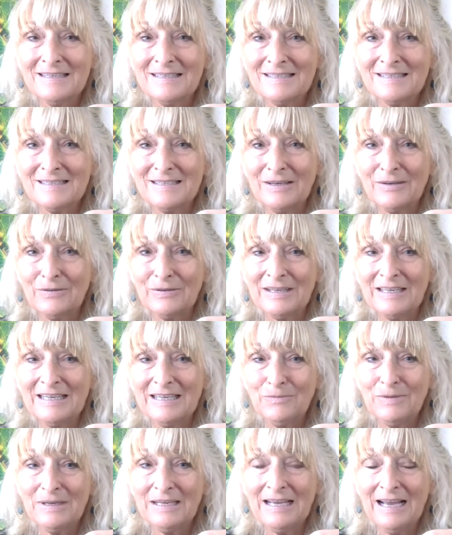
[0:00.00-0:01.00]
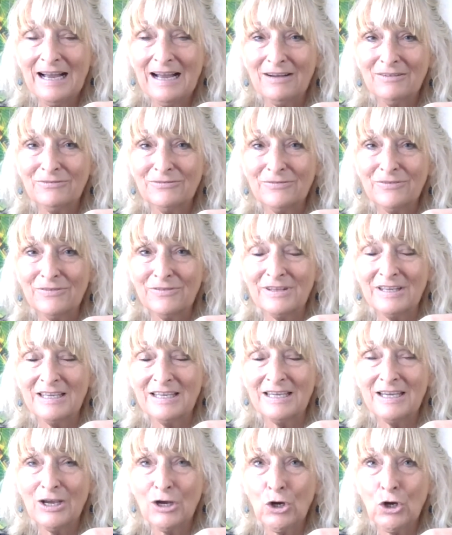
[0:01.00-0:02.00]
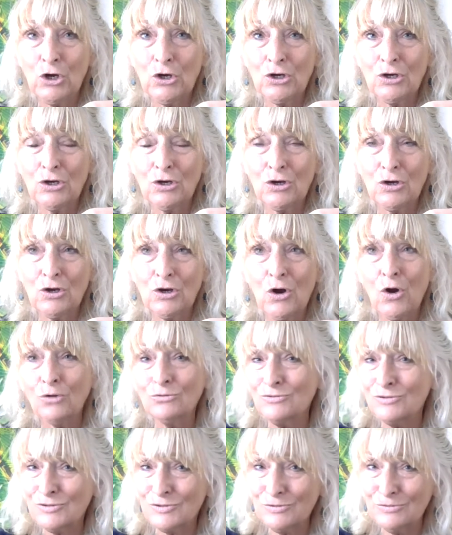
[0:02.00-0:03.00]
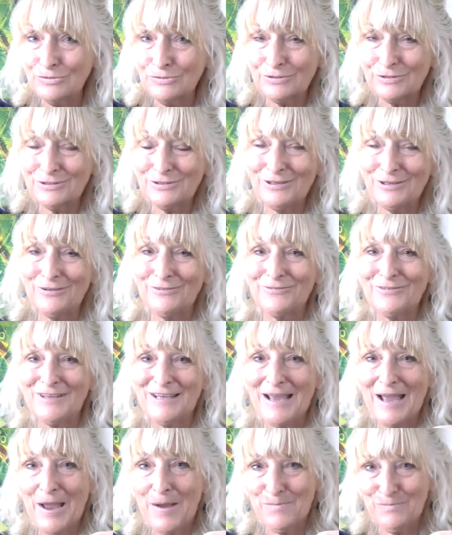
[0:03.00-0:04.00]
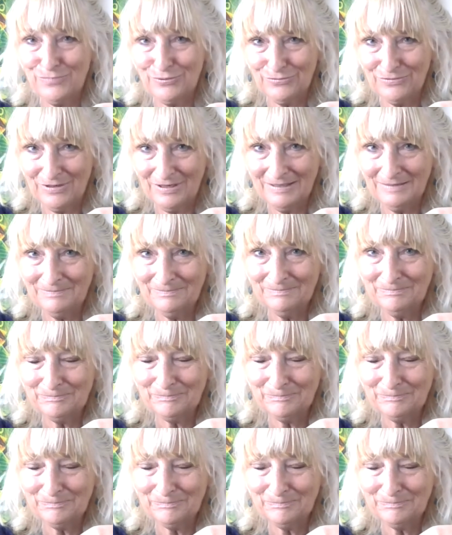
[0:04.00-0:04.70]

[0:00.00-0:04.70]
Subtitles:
So here we have the consort of the Emperor,